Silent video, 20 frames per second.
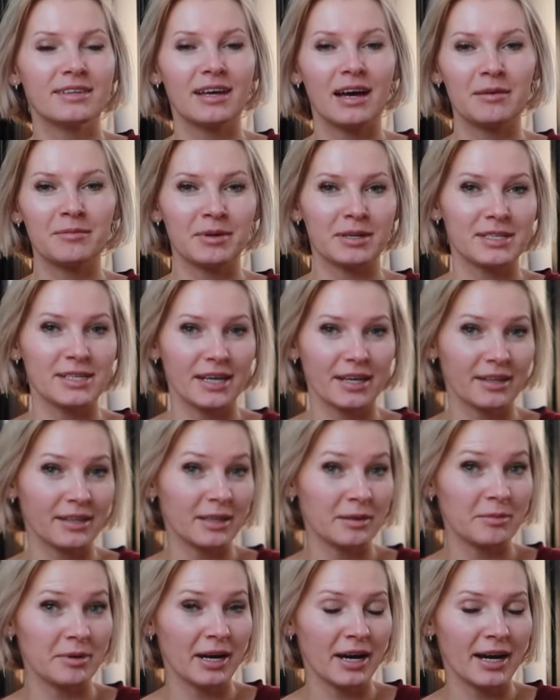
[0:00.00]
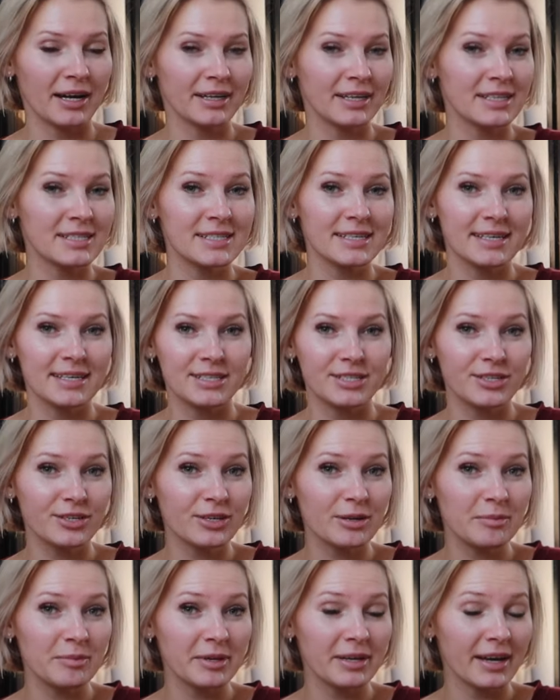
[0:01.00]
I'm not technically behind. It's easier
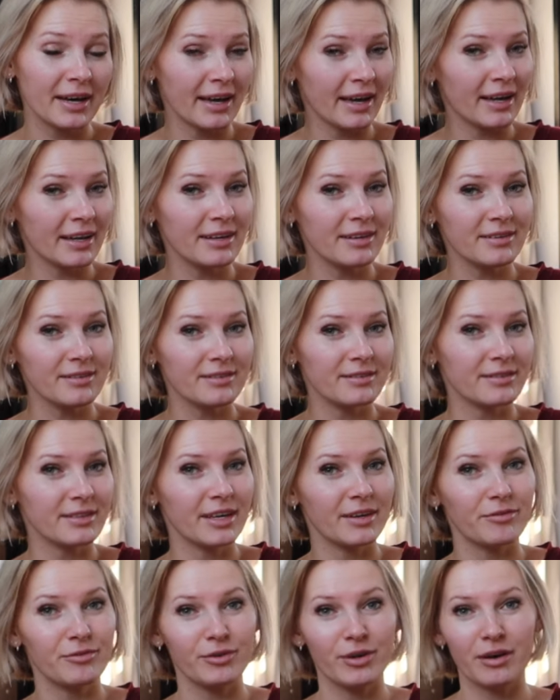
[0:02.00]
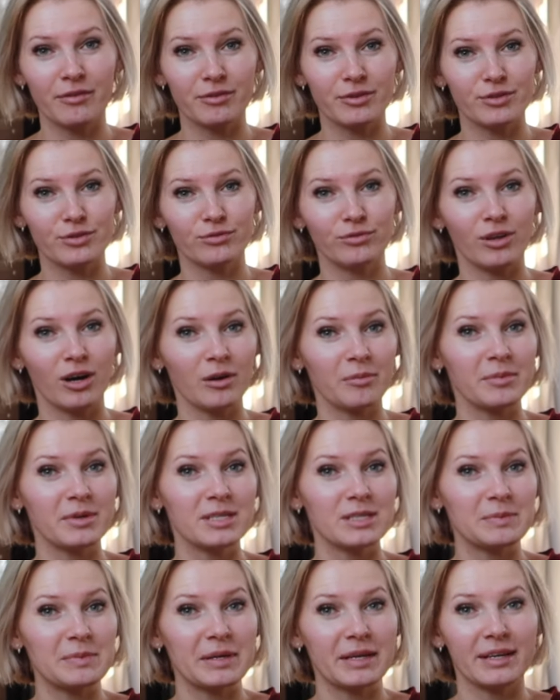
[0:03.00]
to be ahead if you ever do
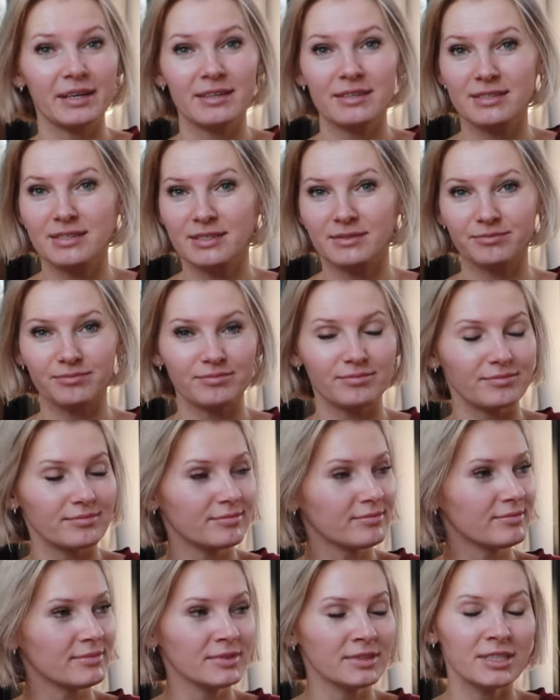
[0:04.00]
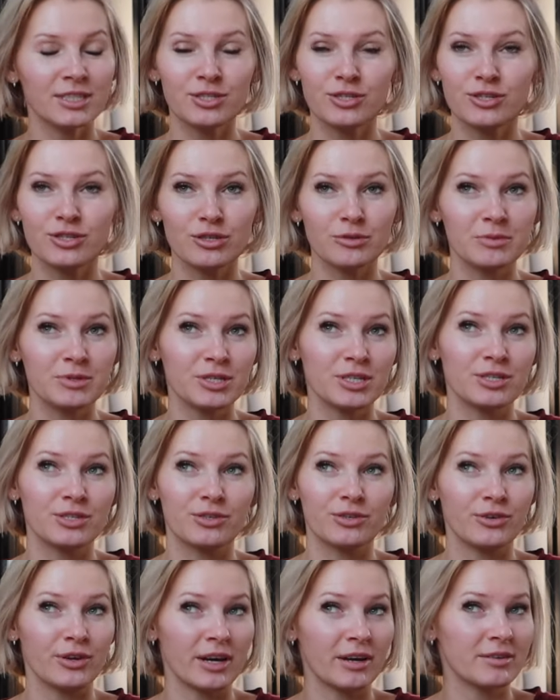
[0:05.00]
Vlogmas because it's just so much
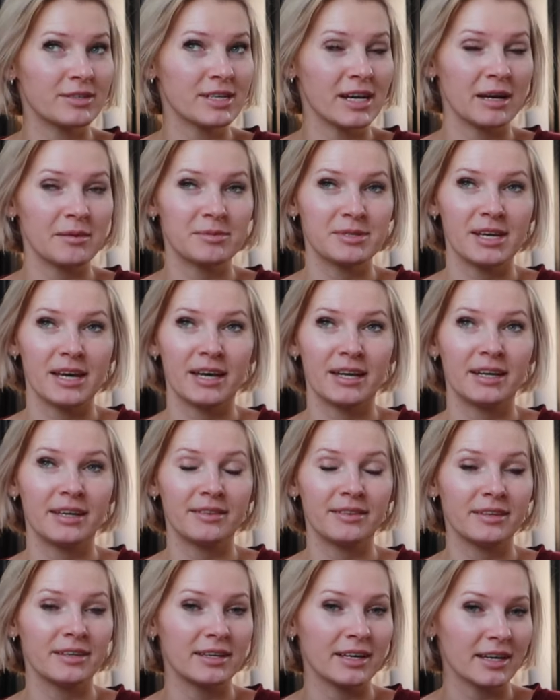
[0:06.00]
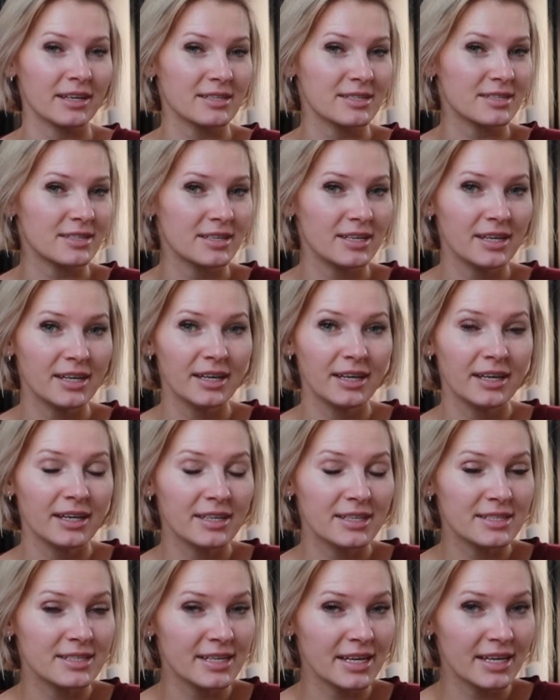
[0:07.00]
easier. You have time to edit the next
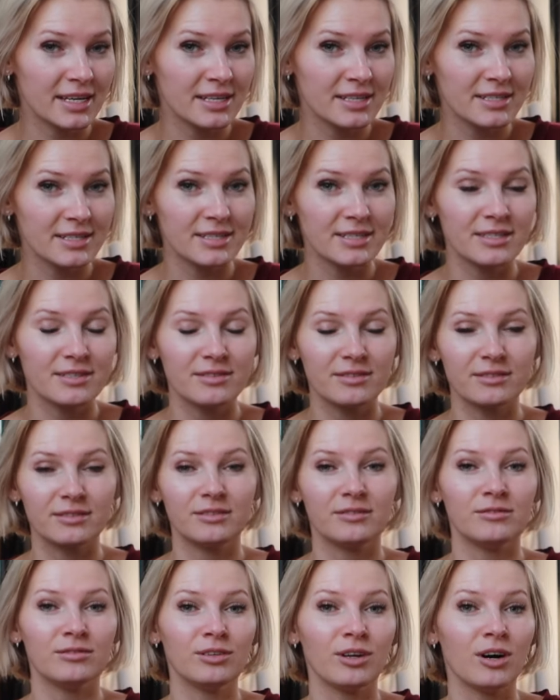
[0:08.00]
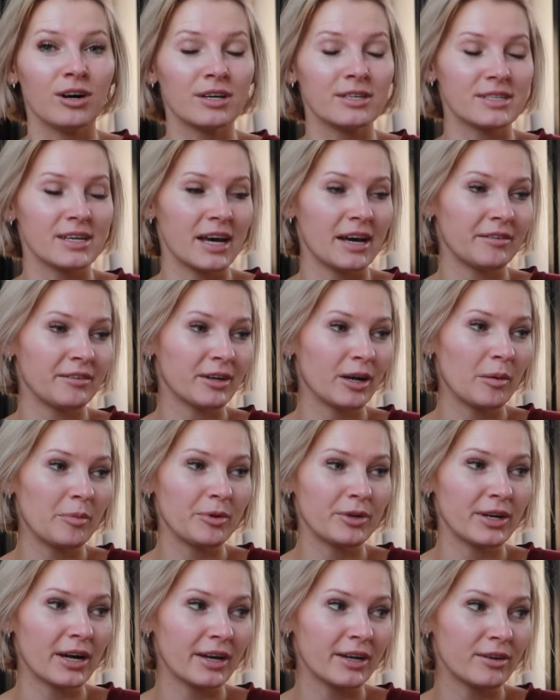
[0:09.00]
day's vlog to have it up.
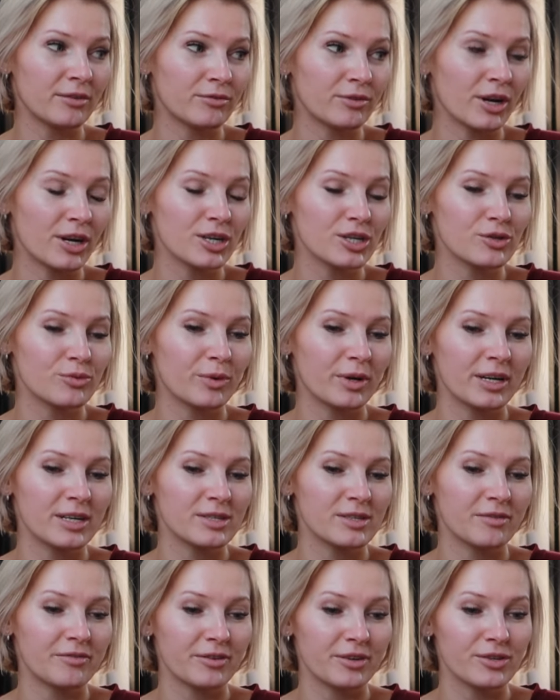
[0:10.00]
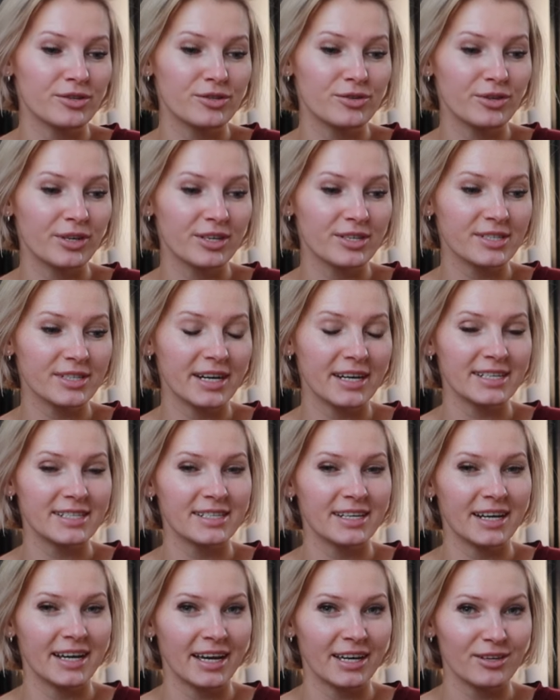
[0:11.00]
You're not in a rush. Whereas the first 2 years that I
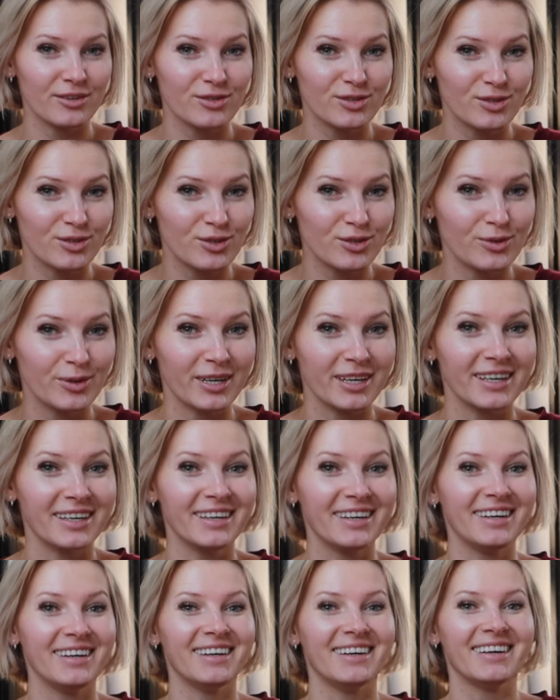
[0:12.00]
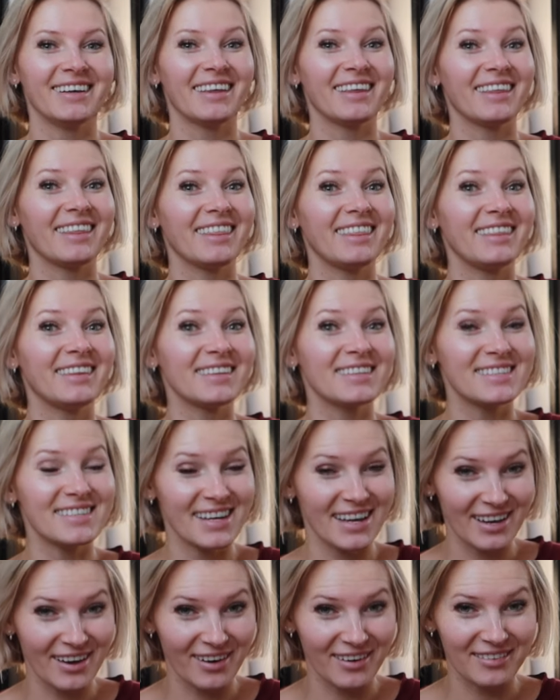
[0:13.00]
did it, I used to do it the
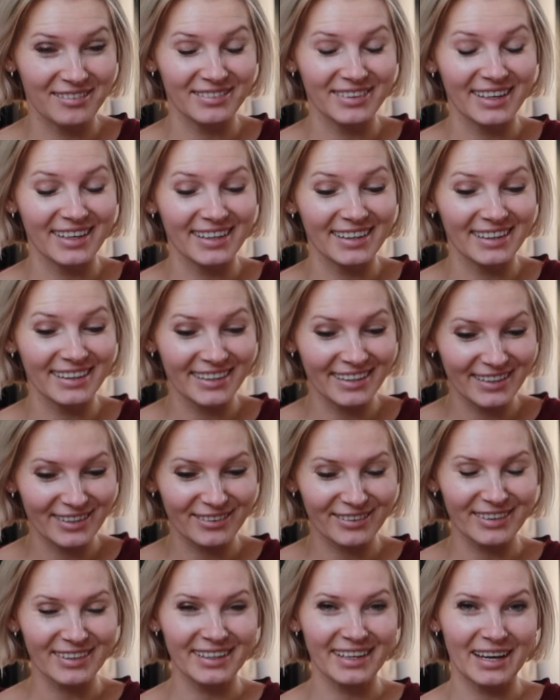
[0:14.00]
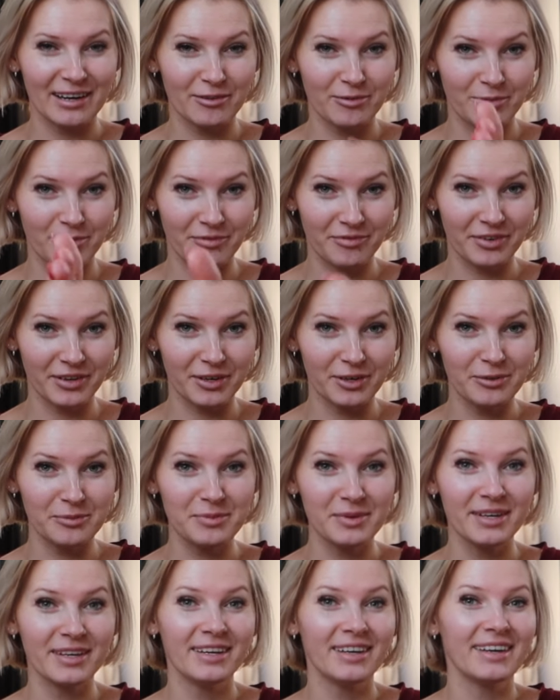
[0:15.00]
day of. Like literally, I would
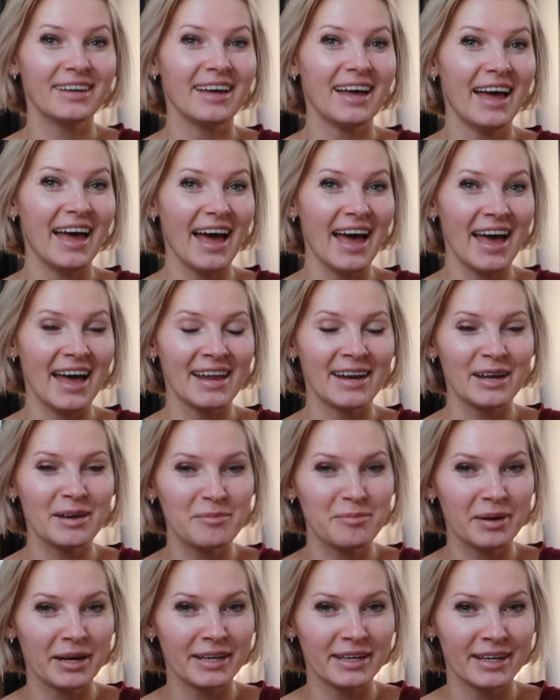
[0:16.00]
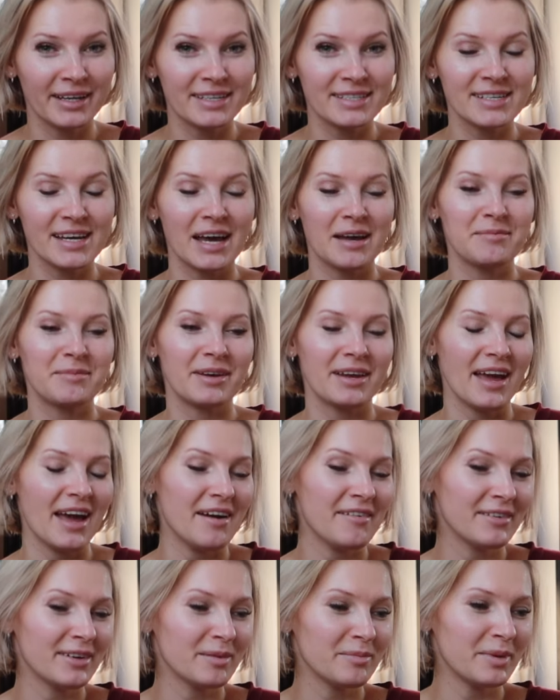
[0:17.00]
film, edit by nighttime, and
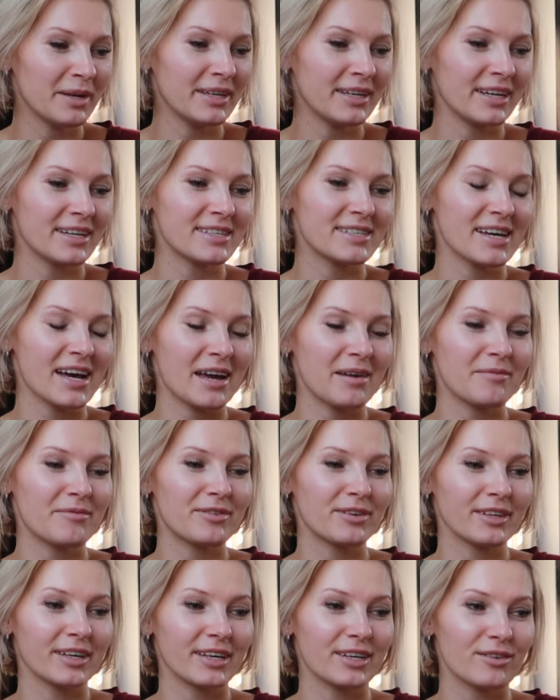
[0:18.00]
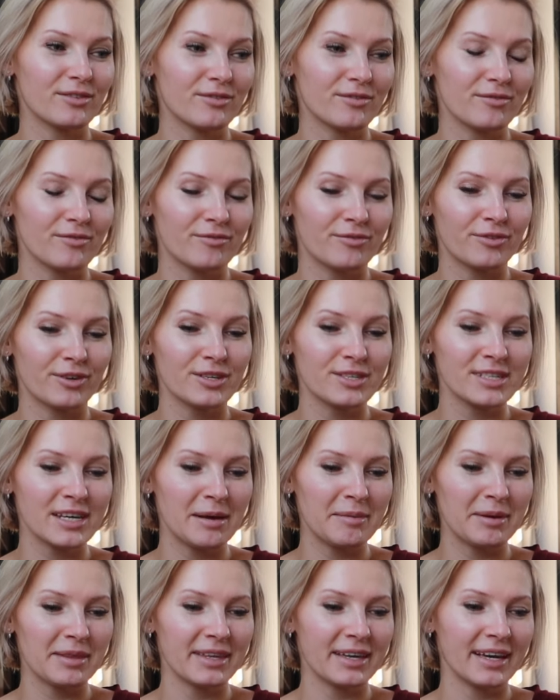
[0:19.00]
have it up by nighttime for like first
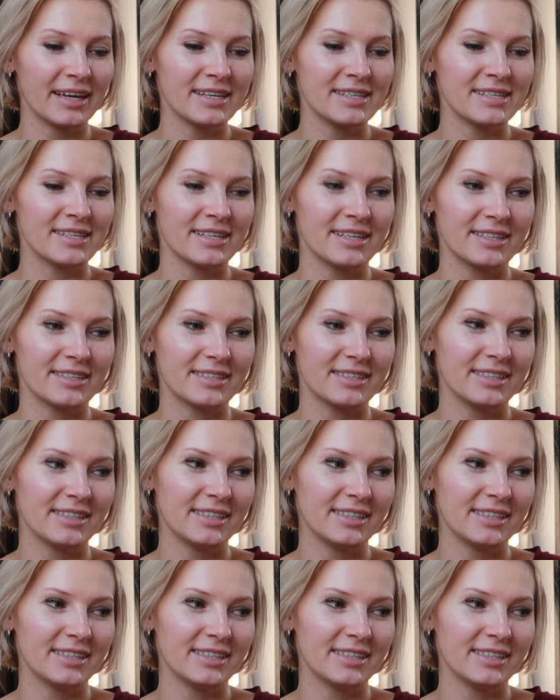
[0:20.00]
time I think I did it.